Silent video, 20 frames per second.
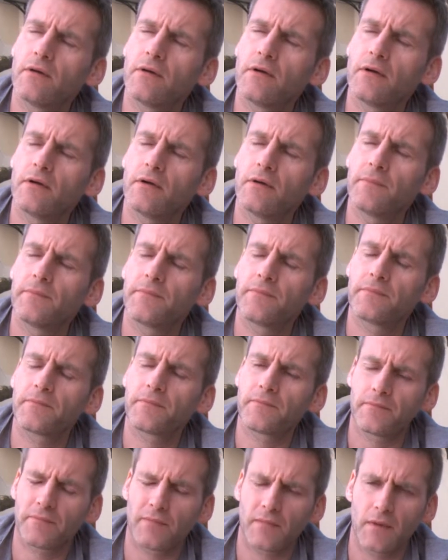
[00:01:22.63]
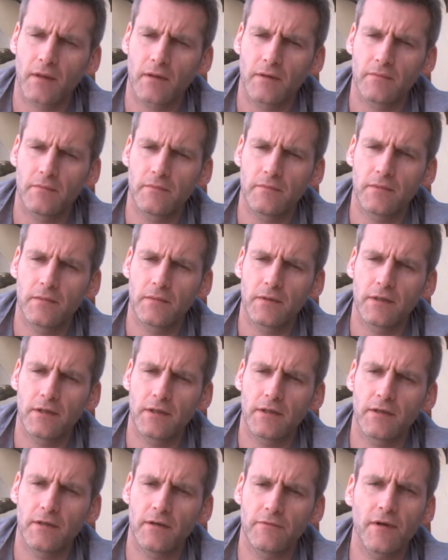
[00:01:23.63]

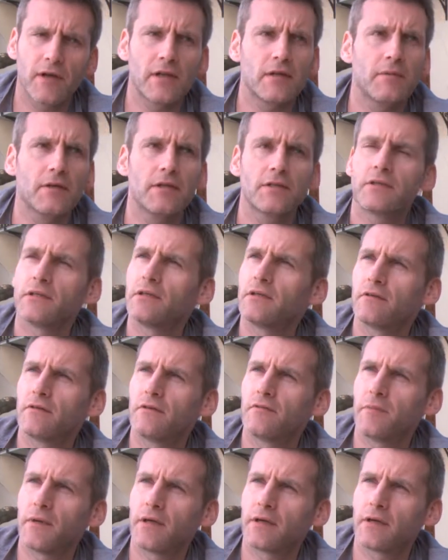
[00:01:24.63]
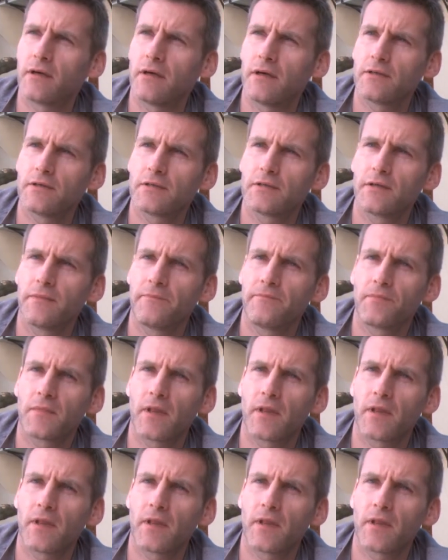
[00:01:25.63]
the availability of my cast.